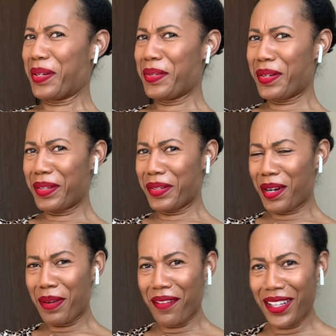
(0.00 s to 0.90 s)
who
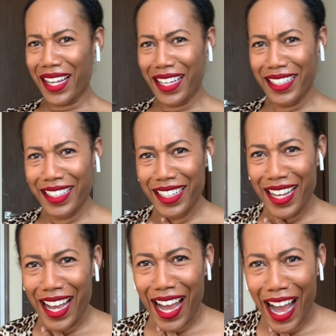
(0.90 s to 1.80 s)
will pay for that?
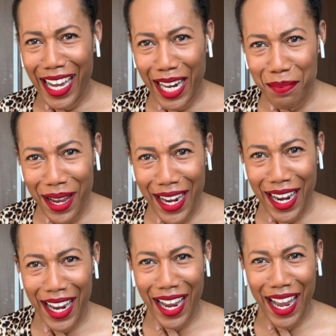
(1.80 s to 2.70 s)
I gotta
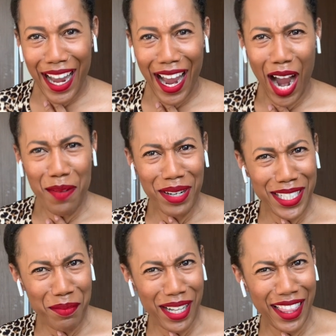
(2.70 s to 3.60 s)
pay how much
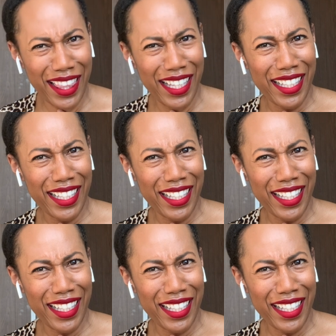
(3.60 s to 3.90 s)
month?